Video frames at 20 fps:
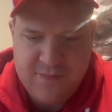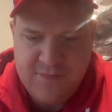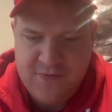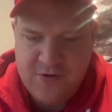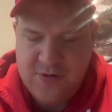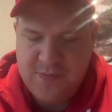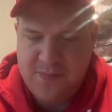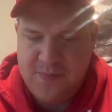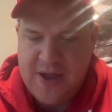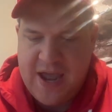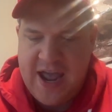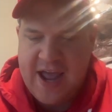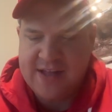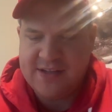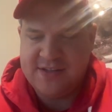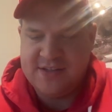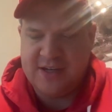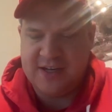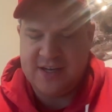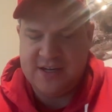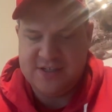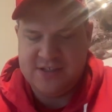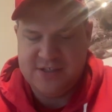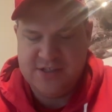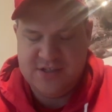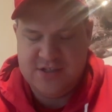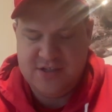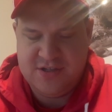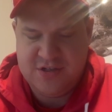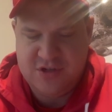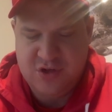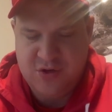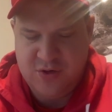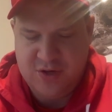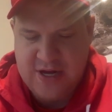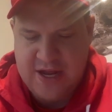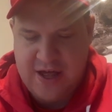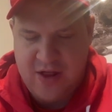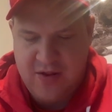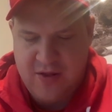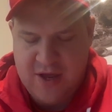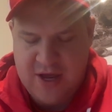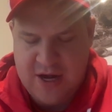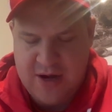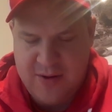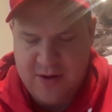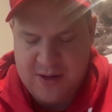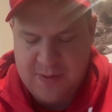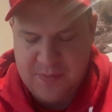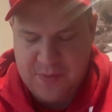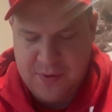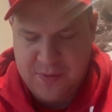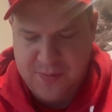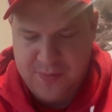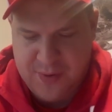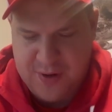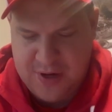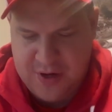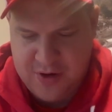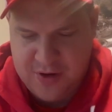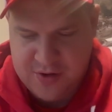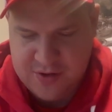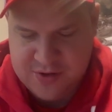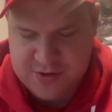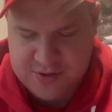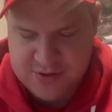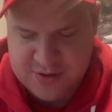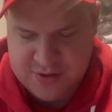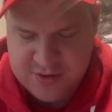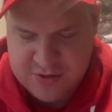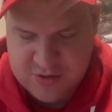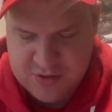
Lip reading: for the Pats, I guess you could outline a couple of players: